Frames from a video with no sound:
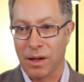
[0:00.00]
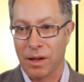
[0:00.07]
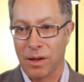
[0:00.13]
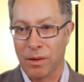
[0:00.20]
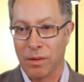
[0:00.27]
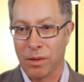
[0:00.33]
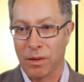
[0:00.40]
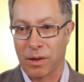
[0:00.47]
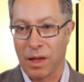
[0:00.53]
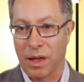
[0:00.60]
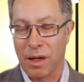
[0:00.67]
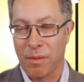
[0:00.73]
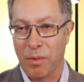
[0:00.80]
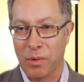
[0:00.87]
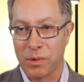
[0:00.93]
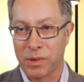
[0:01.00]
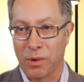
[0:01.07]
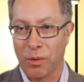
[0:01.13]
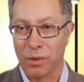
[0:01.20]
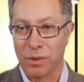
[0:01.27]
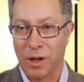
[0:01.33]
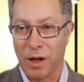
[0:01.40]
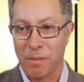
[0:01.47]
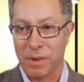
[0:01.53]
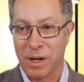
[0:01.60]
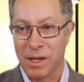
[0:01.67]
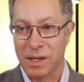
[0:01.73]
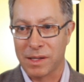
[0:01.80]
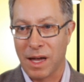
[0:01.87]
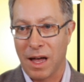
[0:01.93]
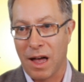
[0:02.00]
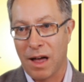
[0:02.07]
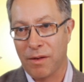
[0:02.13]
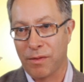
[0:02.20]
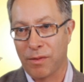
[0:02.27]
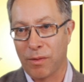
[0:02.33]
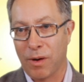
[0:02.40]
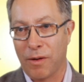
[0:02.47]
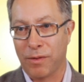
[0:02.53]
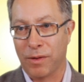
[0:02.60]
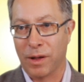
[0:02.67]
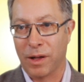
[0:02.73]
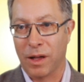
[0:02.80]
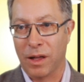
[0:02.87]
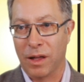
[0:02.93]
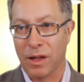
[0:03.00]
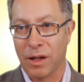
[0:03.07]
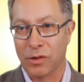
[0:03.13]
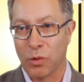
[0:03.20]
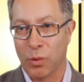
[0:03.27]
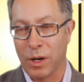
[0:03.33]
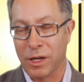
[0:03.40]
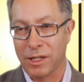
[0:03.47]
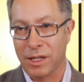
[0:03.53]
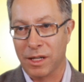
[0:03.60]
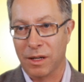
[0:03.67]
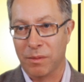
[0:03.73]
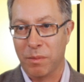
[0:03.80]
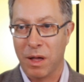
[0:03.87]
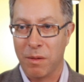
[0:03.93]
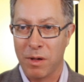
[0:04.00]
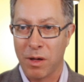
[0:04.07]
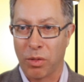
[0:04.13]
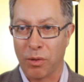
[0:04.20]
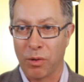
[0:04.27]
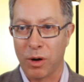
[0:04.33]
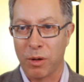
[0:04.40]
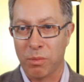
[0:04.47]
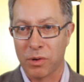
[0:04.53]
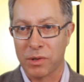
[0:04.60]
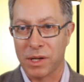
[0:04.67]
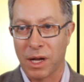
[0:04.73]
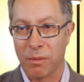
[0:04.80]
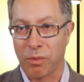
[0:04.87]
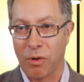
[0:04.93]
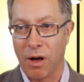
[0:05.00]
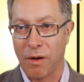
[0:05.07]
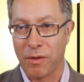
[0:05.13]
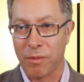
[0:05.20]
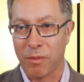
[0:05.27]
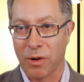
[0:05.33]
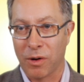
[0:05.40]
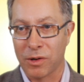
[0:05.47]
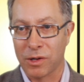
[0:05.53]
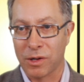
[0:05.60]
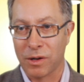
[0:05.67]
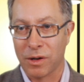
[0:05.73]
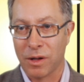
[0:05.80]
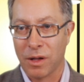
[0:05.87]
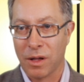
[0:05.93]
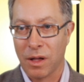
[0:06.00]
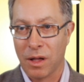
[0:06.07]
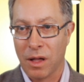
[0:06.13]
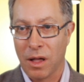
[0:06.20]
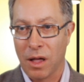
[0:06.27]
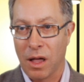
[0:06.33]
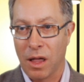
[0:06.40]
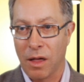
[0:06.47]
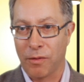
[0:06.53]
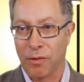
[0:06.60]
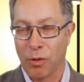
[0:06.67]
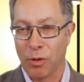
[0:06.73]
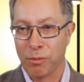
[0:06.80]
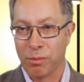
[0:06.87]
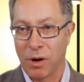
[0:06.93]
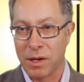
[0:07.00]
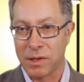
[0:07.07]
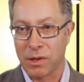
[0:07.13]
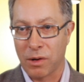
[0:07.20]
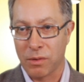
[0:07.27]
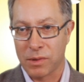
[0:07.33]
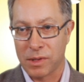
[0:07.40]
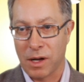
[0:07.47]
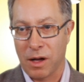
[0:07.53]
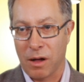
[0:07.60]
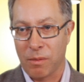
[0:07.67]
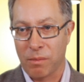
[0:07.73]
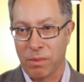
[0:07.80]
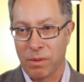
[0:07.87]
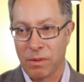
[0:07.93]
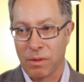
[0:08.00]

you're looking at most gold companies have roughly a 20, maybe a 30% profit margin. If gold price goes up,